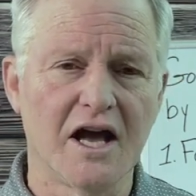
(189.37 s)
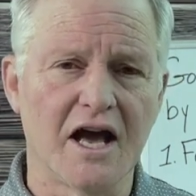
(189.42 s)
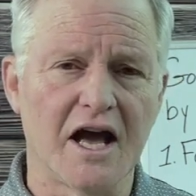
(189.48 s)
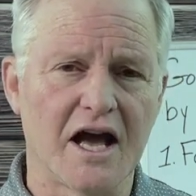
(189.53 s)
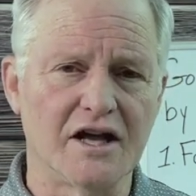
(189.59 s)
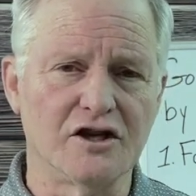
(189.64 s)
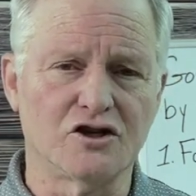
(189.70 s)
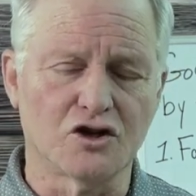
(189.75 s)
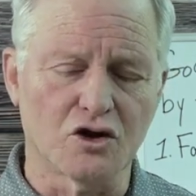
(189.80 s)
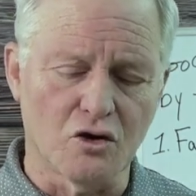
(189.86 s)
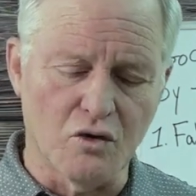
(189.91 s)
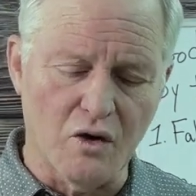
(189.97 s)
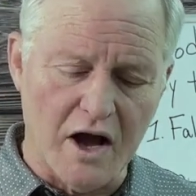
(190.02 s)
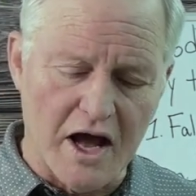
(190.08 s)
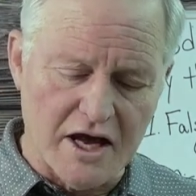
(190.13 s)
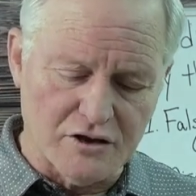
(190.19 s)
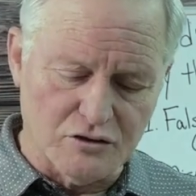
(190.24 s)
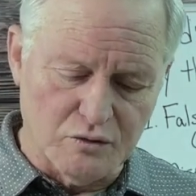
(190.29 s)
And so
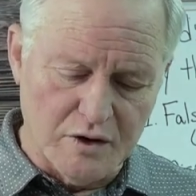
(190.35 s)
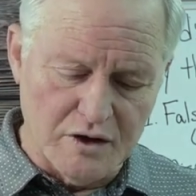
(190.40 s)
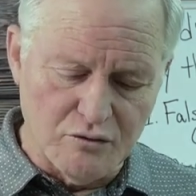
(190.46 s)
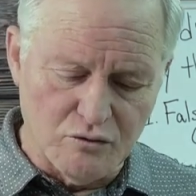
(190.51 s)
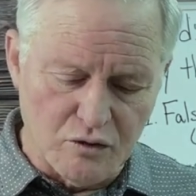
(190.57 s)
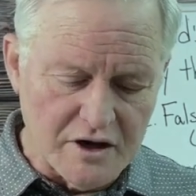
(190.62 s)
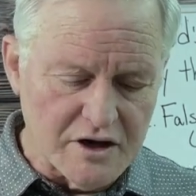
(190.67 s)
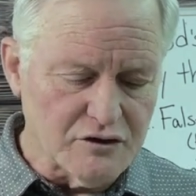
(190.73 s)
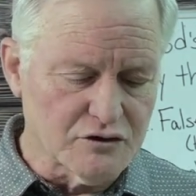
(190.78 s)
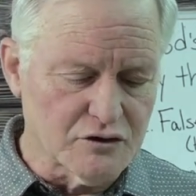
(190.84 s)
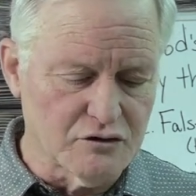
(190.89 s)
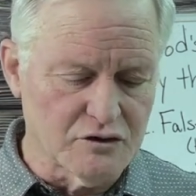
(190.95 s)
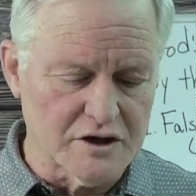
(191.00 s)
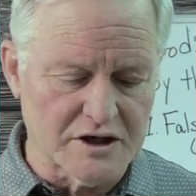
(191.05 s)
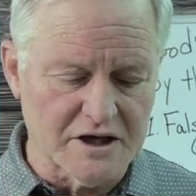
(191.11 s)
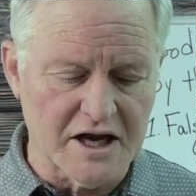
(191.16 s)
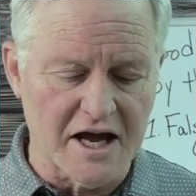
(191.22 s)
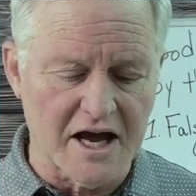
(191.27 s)
as we read through the
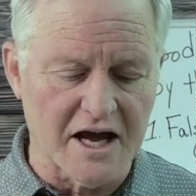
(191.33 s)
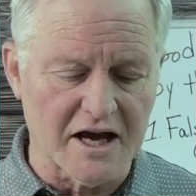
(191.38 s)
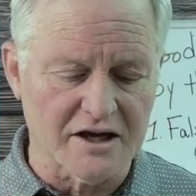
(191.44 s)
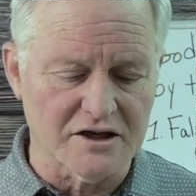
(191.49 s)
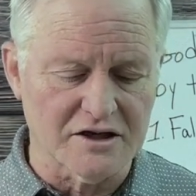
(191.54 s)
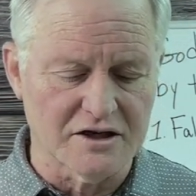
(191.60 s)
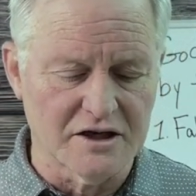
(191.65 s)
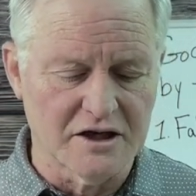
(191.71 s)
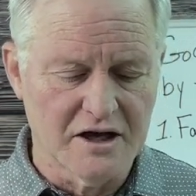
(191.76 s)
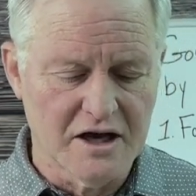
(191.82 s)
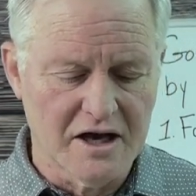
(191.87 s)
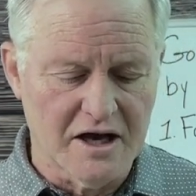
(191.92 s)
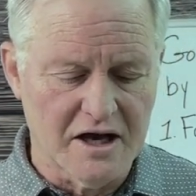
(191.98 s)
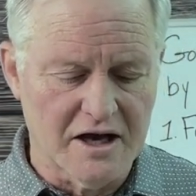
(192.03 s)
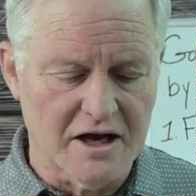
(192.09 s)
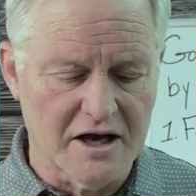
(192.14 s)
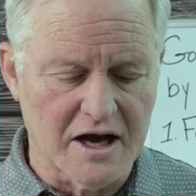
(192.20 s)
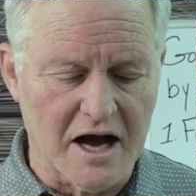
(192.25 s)
text,
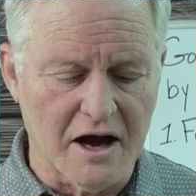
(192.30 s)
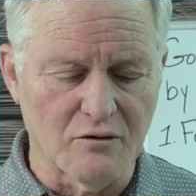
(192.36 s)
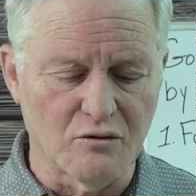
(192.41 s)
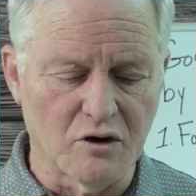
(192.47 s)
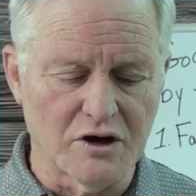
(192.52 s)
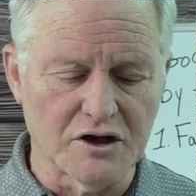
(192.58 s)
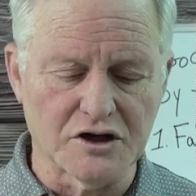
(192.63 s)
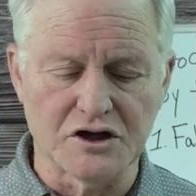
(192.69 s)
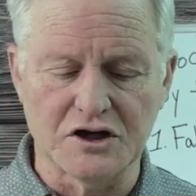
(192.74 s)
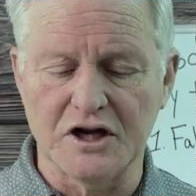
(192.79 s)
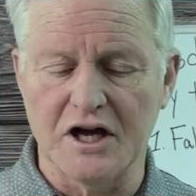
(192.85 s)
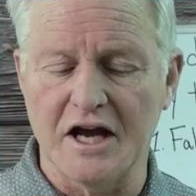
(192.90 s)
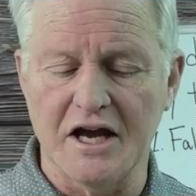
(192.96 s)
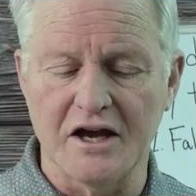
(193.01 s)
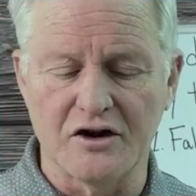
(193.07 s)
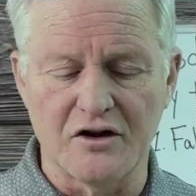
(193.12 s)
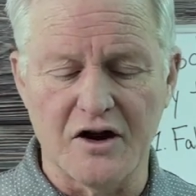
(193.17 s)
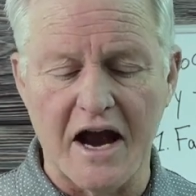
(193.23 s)
I want us to
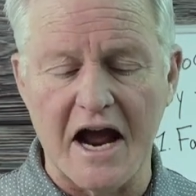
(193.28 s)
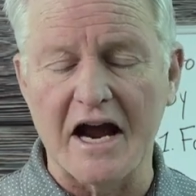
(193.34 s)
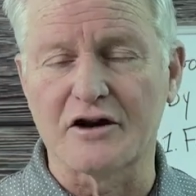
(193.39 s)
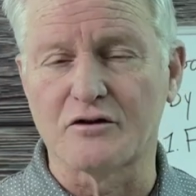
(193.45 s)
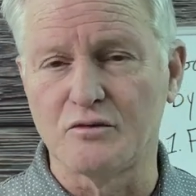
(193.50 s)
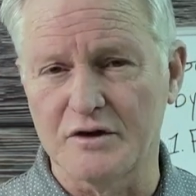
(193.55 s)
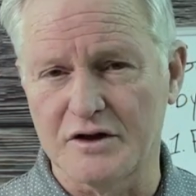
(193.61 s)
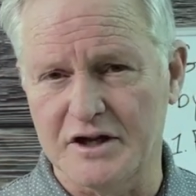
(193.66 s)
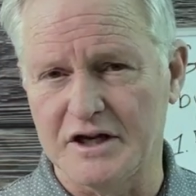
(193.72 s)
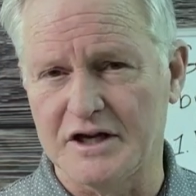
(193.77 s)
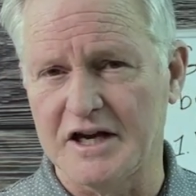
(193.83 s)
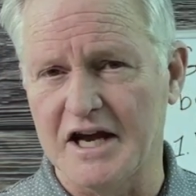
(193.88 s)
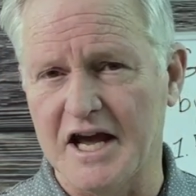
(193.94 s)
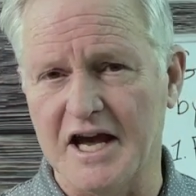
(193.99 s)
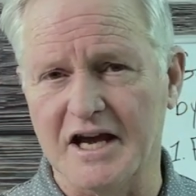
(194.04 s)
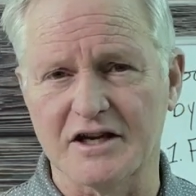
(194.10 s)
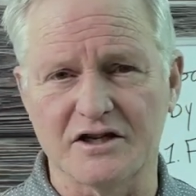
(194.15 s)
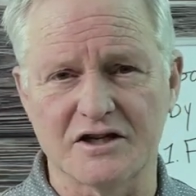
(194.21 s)
interact with the
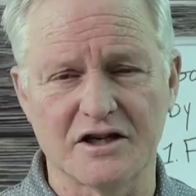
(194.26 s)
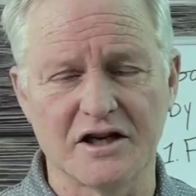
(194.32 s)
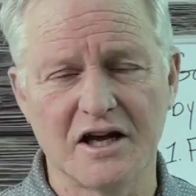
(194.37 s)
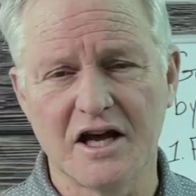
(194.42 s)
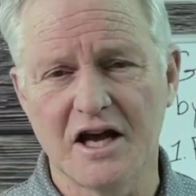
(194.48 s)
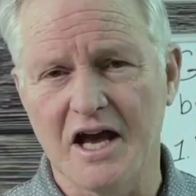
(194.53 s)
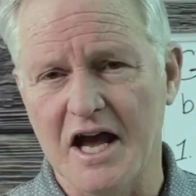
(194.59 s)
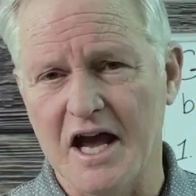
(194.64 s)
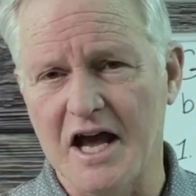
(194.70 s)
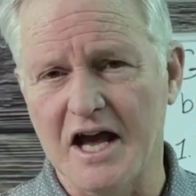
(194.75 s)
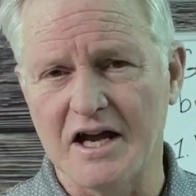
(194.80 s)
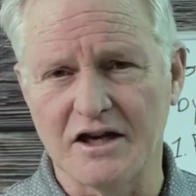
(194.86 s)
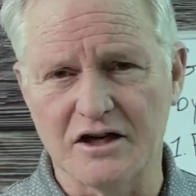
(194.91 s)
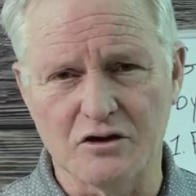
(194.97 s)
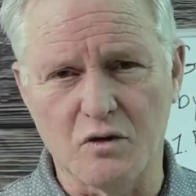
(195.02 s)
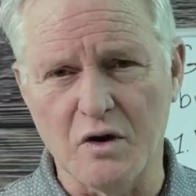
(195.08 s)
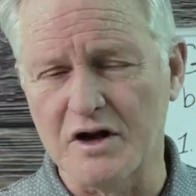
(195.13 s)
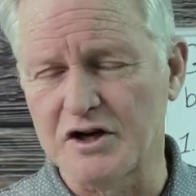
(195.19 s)
text
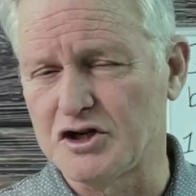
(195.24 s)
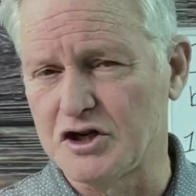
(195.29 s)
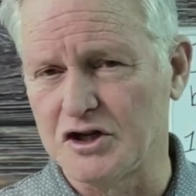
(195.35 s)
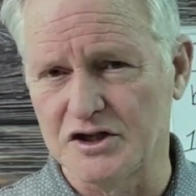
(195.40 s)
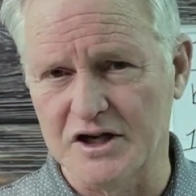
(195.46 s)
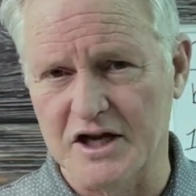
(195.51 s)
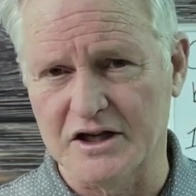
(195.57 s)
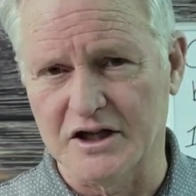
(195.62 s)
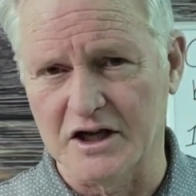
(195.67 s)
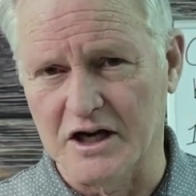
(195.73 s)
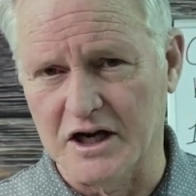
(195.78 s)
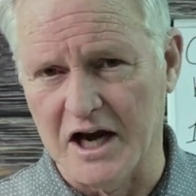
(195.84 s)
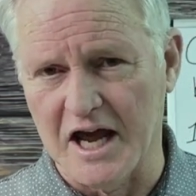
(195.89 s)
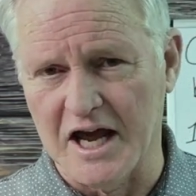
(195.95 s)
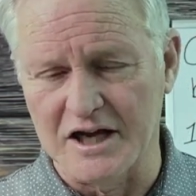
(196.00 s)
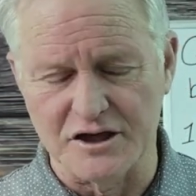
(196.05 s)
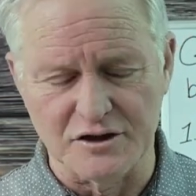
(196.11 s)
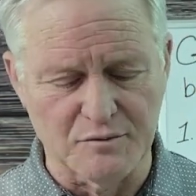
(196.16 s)
and questions that the
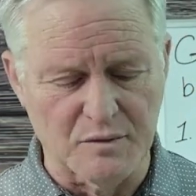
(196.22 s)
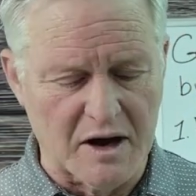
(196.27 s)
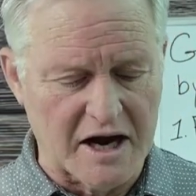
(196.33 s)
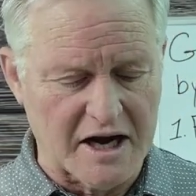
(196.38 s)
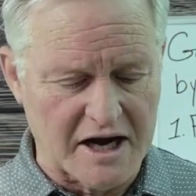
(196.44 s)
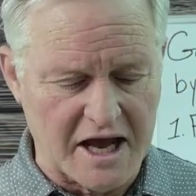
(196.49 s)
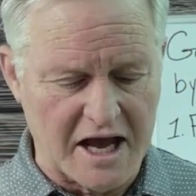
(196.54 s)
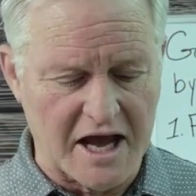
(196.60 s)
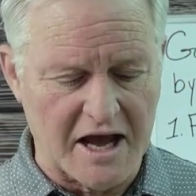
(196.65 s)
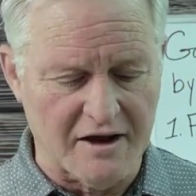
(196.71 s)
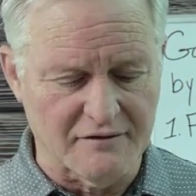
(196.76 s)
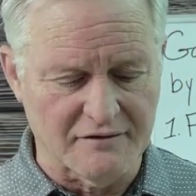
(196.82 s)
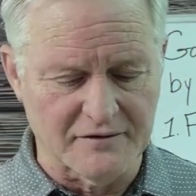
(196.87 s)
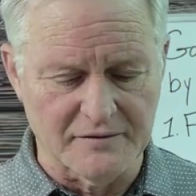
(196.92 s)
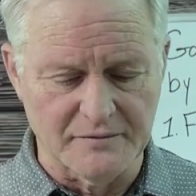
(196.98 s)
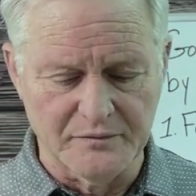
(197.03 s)
class might have.